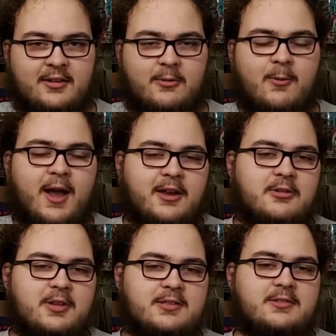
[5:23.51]
Why
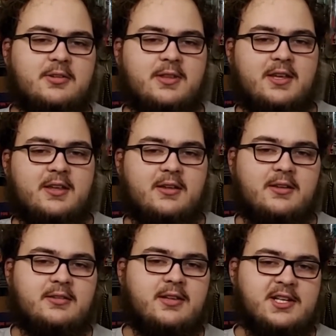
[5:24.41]
do this to the
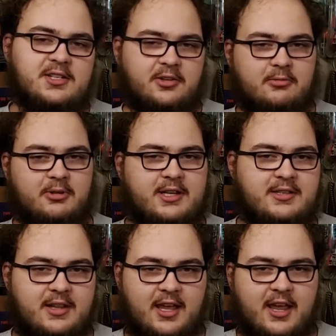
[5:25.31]
digital release
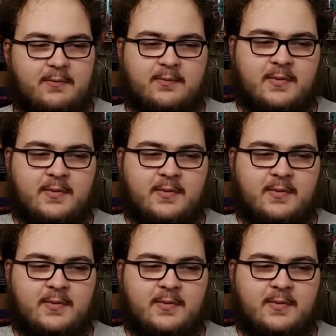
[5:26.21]
of the game?